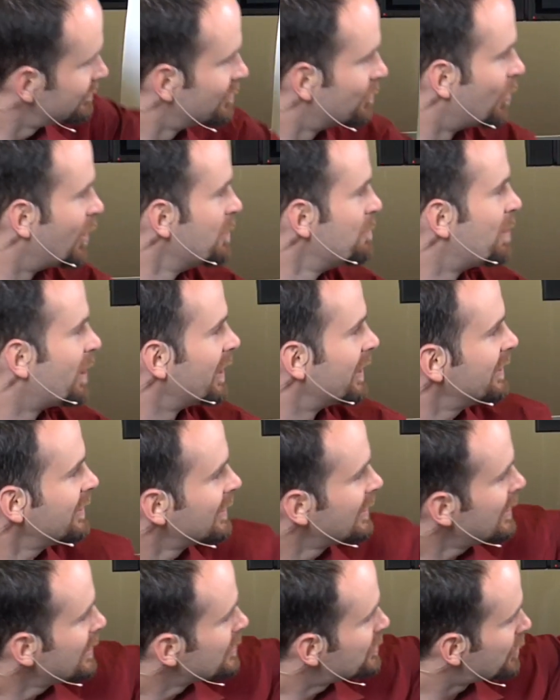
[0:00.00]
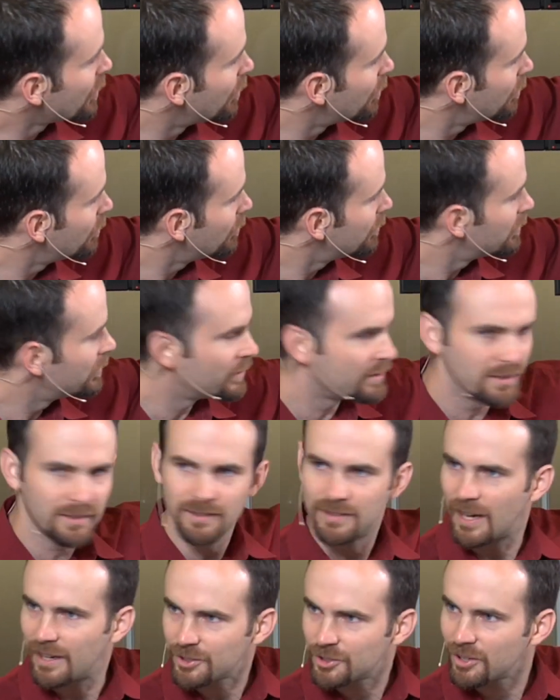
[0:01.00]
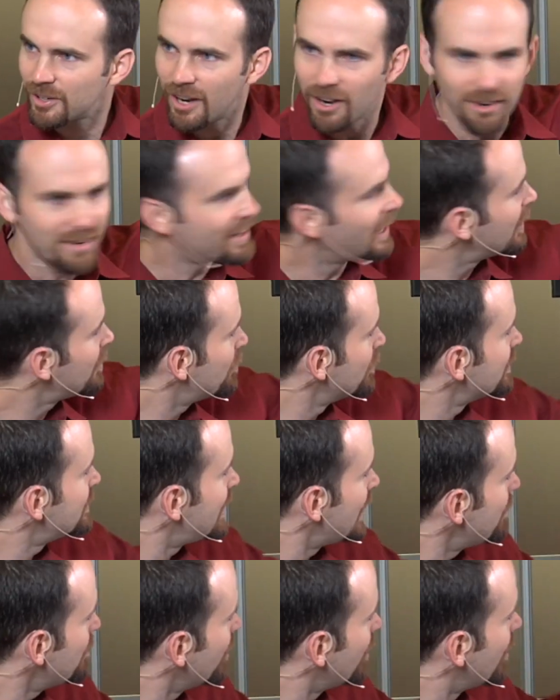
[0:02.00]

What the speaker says: 1 byte. So Dr. Harry Nyquist came